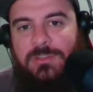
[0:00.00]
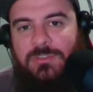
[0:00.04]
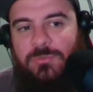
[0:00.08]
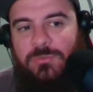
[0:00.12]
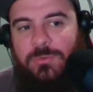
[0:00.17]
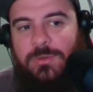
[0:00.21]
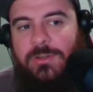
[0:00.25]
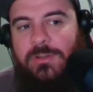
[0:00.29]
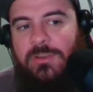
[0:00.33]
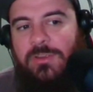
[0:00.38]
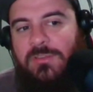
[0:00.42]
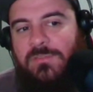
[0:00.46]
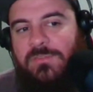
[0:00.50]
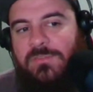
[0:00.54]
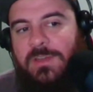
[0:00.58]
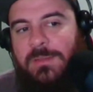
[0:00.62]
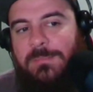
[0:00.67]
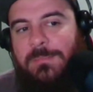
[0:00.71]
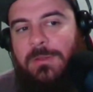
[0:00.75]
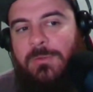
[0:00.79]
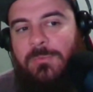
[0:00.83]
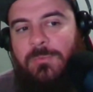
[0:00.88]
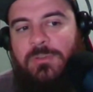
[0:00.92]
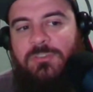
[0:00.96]
me on Twitter. You can
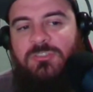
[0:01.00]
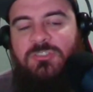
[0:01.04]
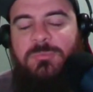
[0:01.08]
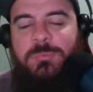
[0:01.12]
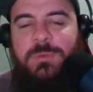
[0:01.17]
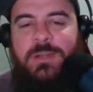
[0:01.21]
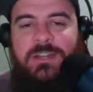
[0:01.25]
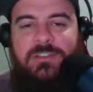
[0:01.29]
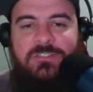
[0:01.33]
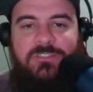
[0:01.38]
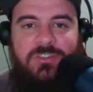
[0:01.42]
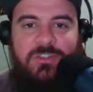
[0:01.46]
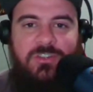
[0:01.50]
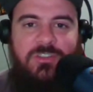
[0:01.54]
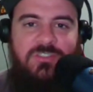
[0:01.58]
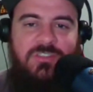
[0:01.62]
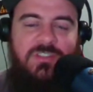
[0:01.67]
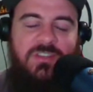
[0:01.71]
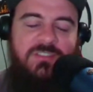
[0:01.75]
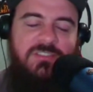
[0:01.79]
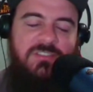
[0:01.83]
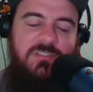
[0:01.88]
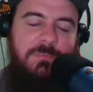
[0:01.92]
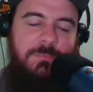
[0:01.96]
find me at
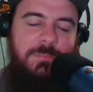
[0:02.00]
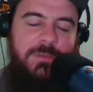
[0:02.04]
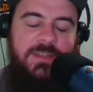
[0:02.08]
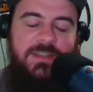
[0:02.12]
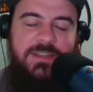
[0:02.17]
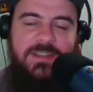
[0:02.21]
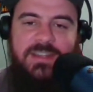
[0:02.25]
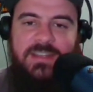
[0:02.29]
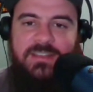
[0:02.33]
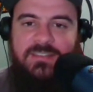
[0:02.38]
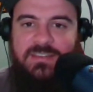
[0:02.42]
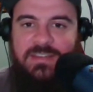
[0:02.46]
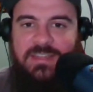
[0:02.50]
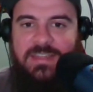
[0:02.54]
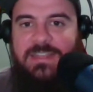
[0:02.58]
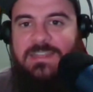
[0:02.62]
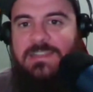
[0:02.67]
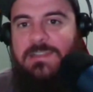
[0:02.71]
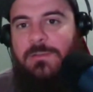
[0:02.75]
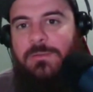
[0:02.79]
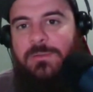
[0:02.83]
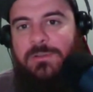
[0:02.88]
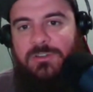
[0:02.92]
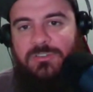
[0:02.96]
RichieBrads36 and the podcast at
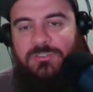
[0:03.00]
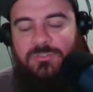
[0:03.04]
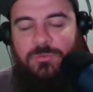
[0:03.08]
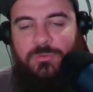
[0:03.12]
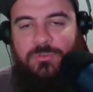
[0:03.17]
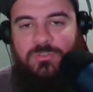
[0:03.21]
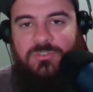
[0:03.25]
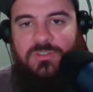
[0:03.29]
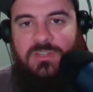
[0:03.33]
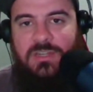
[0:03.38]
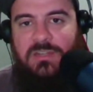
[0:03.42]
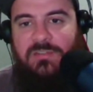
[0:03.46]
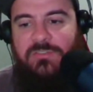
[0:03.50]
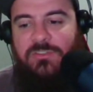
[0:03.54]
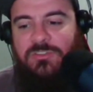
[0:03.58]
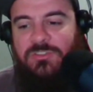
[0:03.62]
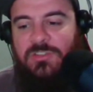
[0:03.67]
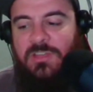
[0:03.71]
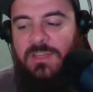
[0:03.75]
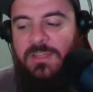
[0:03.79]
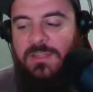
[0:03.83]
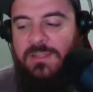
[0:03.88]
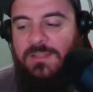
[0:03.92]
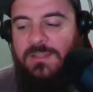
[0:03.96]
LO_Sun Devils.
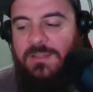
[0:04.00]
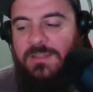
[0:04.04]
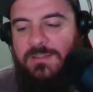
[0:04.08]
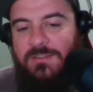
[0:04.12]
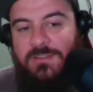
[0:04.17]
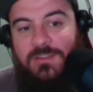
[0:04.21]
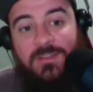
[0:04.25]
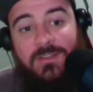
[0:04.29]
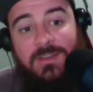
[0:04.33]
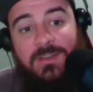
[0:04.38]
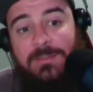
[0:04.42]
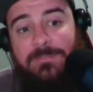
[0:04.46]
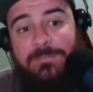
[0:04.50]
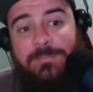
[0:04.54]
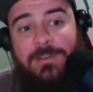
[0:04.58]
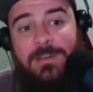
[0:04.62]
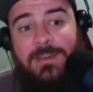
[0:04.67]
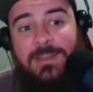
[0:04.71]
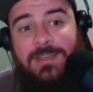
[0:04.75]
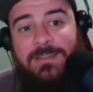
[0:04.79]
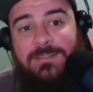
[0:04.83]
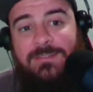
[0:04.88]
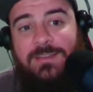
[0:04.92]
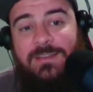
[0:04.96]
That's all I got for
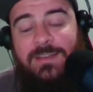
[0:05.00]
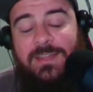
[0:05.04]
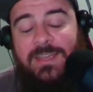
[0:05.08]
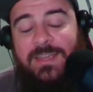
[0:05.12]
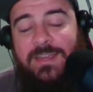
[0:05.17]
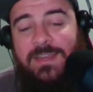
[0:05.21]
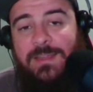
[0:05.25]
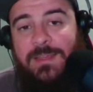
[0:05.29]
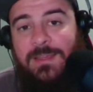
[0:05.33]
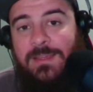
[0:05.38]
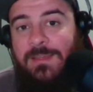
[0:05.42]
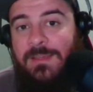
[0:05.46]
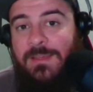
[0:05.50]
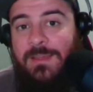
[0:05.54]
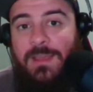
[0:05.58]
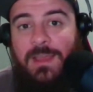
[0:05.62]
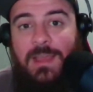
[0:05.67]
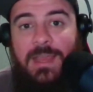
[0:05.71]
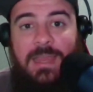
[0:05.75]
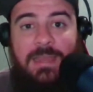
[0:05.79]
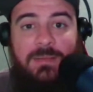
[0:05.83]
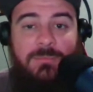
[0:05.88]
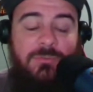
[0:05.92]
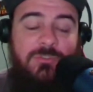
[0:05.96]
you guys today.
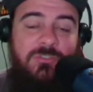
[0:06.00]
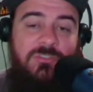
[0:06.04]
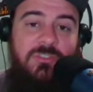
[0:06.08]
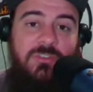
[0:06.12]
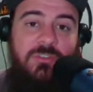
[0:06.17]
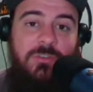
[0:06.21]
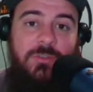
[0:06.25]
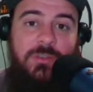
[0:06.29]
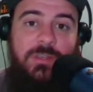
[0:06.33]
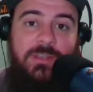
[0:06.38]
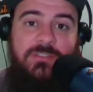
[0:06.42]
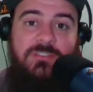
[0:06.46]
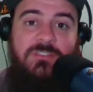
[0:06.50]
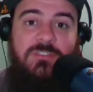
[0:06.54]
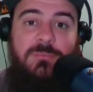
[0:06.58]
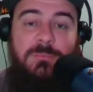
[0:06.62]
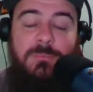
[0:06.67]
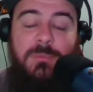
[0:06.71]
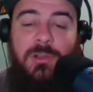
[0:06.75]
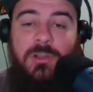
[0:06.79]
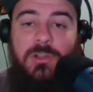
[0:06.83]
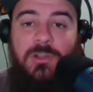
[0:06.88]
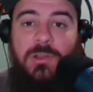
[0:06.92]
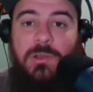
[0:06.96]
I will see you guys
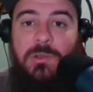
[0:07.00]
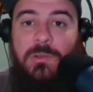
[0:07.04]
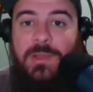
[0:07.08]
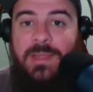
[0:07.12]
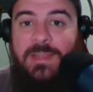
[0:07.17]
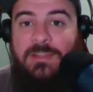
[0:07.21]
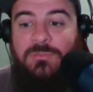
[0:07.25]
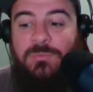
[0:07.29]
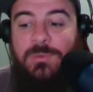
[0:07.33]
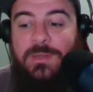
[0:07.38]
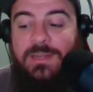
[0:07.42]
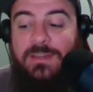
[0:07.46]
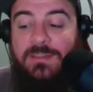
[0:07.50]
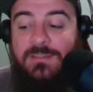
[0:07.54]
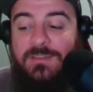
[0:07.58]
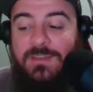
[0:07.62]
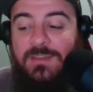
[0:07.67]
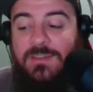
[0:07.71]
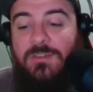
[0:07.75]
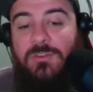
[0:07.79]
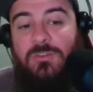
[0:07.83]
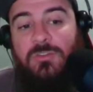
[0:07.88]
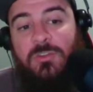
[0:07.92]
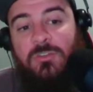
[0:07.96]
tomorrow as we
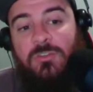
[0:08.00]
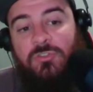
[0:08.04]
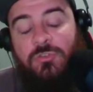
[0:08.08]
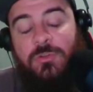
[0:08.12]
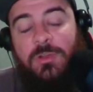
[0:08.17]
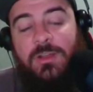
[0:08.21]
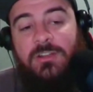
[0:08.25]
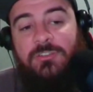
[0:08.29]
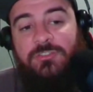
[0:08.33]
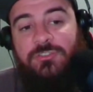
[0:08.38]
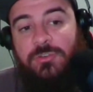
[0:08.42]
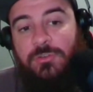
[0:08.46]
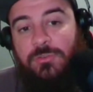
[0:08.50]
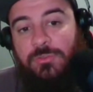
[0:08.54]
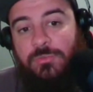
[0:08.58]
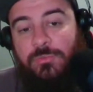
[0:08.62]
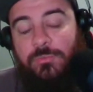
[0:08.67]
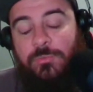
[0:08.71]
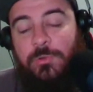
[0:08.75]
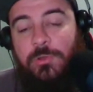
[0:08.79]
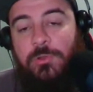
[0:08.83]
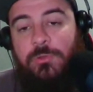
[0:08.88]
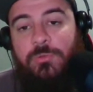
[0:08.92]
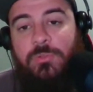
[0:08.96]
continue to trudge
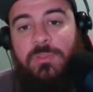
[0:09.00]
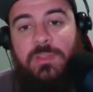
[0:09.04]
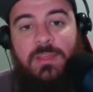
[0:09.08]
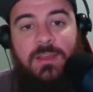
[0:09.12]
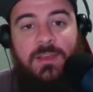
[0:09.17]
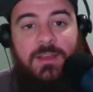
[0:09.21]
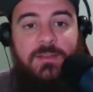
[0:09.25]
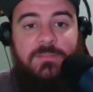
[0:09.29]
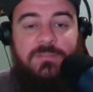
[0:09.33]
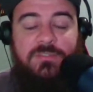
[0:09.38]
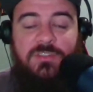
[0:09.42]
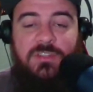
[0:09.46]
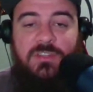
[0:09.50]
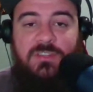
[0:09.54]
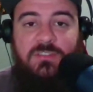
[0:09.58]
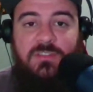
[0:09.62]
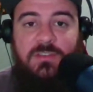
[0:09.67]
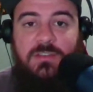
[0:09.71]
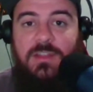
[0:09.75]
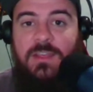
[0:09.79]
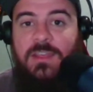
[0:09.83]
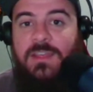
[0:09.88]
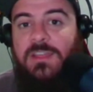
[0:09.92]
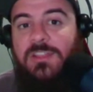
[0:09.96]
through the
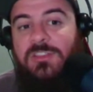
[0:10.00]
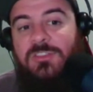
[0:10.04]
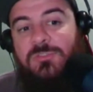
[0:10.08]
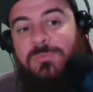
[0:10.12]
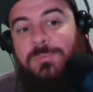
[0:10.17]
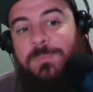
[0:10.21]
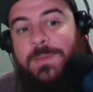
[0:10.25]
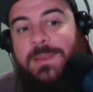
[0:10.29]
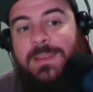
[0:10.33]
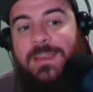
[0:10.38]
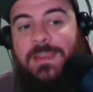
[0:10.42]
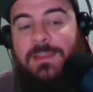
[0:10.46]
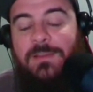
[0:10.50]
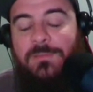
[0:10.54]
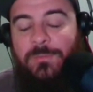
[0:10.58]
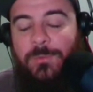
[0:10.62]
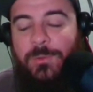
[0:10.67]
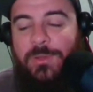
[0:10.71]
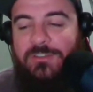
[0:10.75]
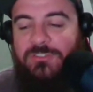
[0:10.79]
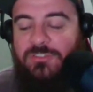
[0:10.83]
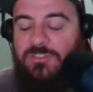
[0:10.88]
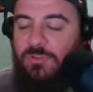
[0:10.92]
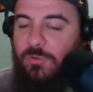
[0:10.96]
offseason. Speaking of
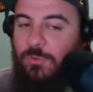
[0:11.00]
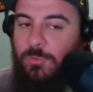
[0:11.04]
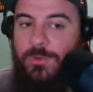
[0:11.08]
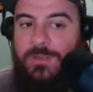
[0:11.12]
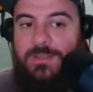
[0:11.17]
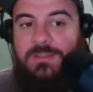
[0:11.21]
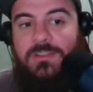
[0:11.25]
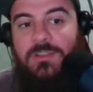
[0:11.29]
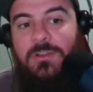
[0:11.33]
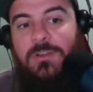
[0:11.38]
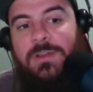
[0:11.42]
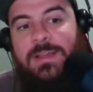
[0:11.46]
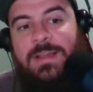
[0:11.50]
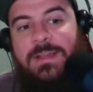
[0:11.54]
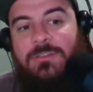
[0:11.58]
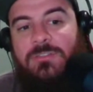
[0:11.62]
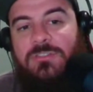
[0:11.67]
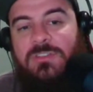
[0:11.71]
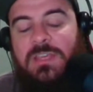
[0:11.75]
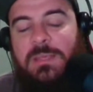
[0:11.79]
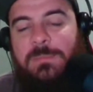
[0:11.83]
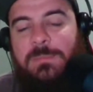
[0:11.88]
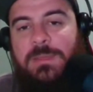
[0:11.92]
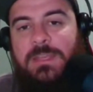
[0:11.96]
which, quick little
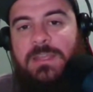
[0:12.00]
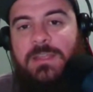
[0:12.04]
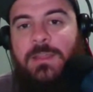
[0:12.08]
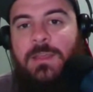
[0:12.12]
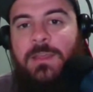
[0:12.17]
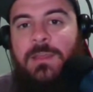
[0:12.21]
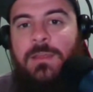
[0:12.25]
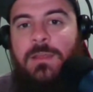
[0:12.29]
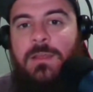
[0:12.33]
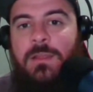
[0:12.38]
housekeeping.